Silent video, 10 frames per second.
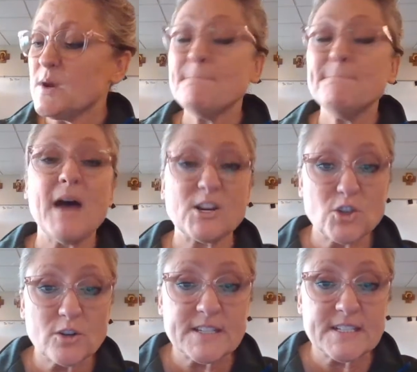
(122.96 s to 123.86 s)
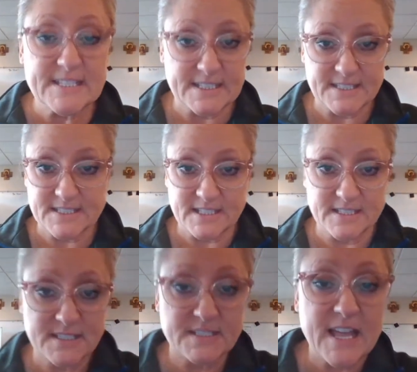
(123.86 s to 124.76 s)
we measured the
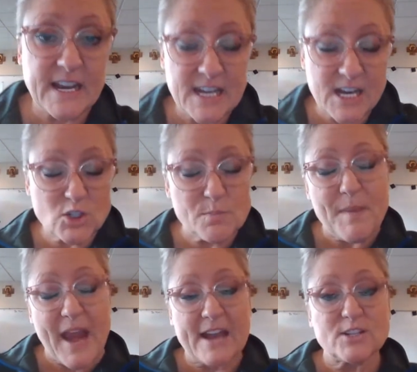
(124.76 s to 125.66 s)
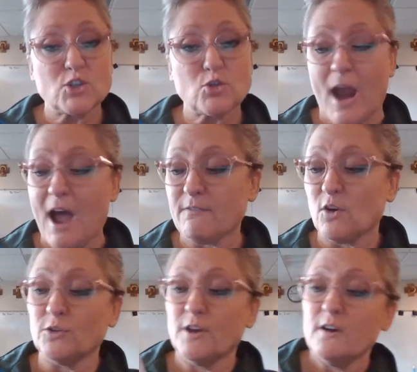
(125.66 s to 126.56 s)
distance that each band
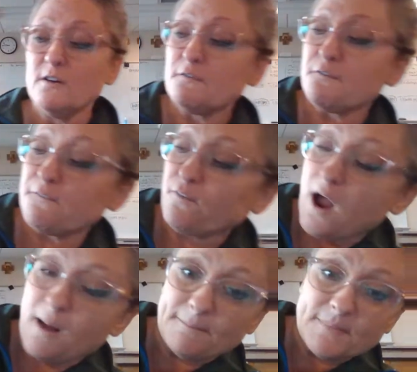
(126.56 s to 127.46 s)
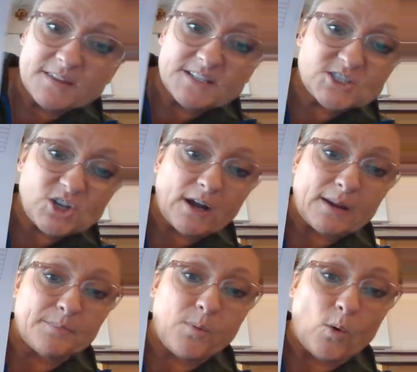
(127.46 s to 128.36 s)
traveled from the
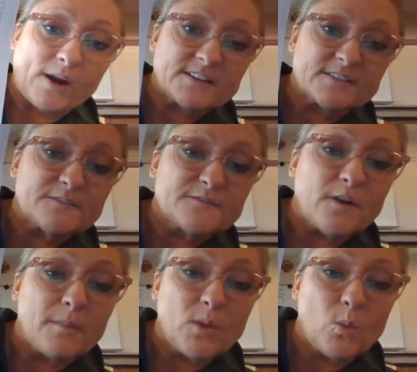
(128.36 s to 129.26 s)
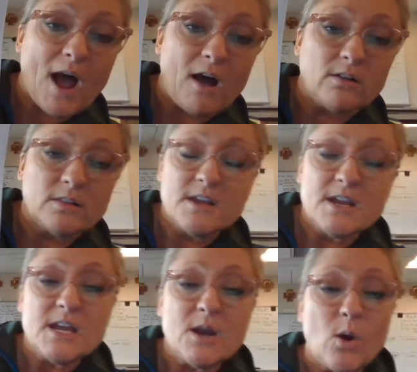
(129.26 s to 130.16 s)
starting point, from the well.
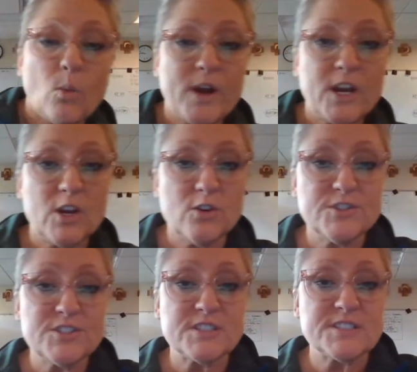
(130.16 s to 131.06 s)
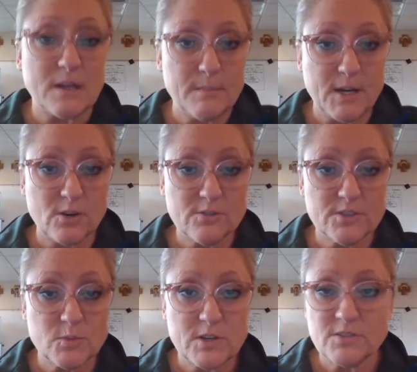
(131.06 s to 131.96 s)
When we used
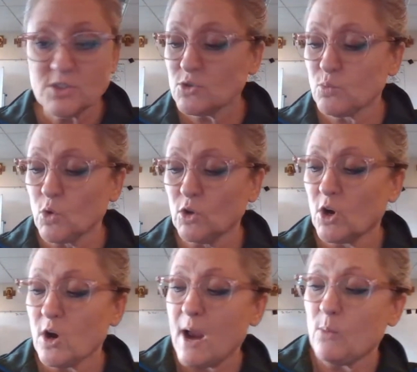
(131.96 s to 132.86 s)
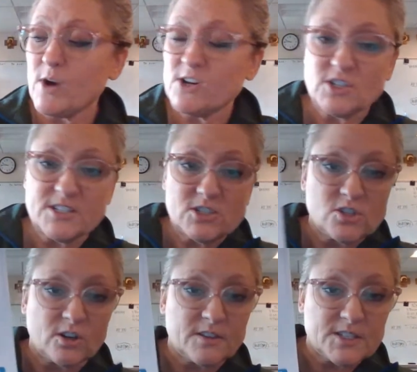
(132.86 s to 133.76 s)
centimeters, we used a ruler, and we just
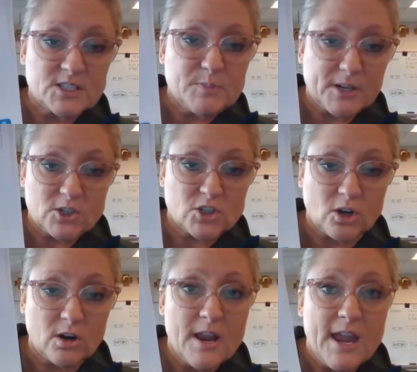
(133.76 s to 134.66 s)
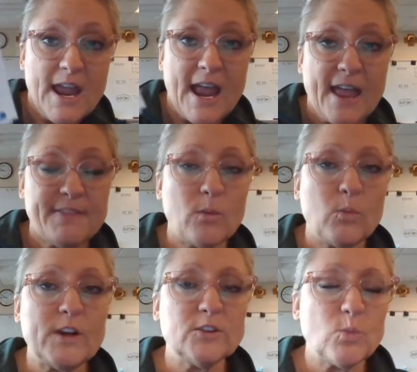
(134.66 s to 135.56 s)
took this picture, and then
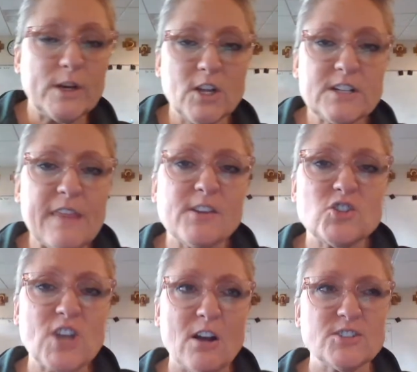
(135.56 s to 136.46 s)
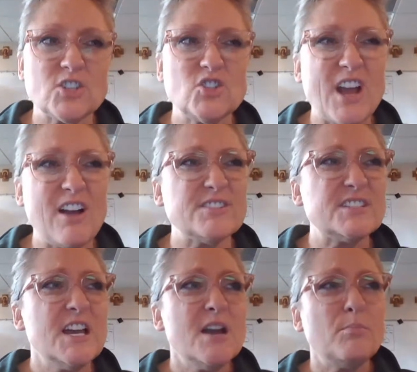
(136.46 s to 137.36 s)
we looked on the gels. The gels
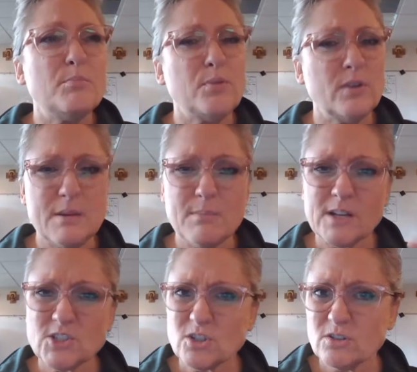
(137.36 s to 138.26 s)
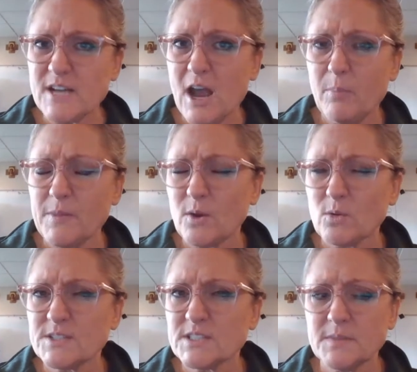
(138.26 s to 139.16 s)
pretty much turned out, but there
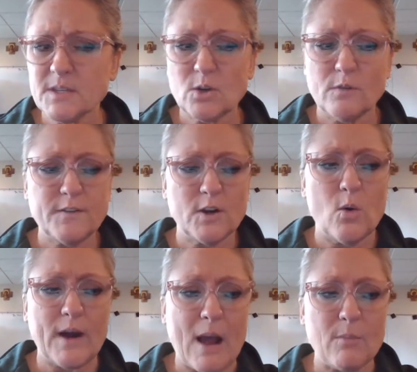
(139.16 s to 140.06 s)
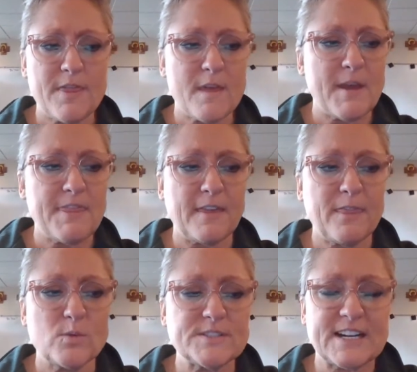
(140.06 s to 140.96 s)
was something goofy going on with them. I think
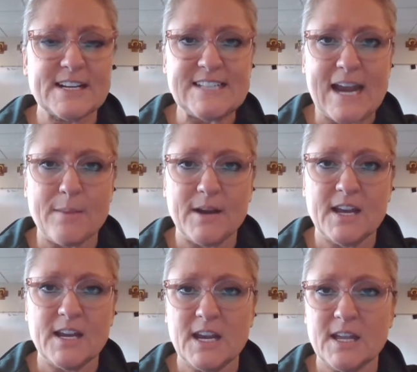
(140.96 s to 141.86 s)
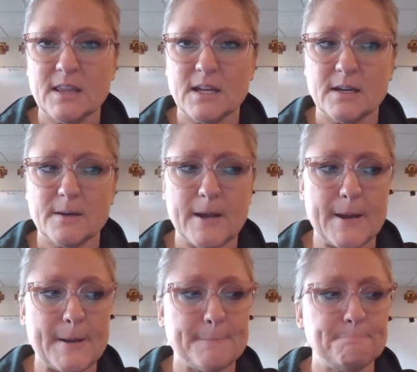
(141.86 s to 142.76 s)
there was a contaminant in
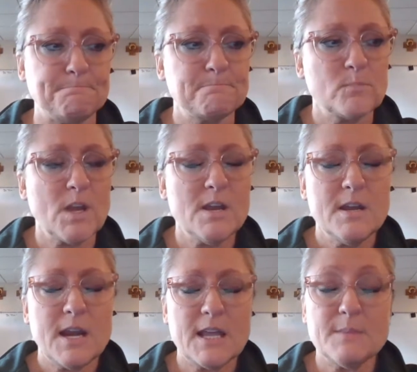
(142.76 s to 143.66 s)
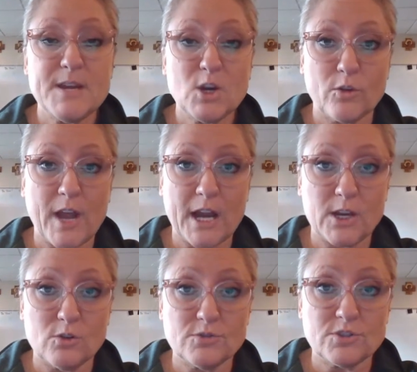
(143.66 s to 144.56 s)
the beaker that I
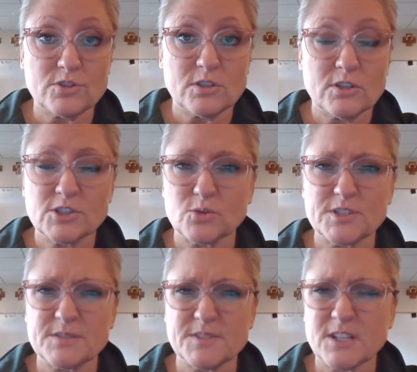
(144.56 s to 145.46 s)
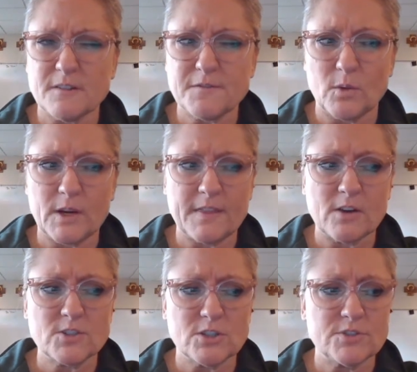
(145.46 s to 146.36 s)
used, because there was some stuff floating in
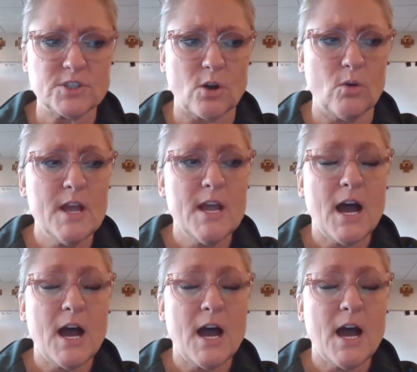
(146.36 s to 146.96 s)
there too. So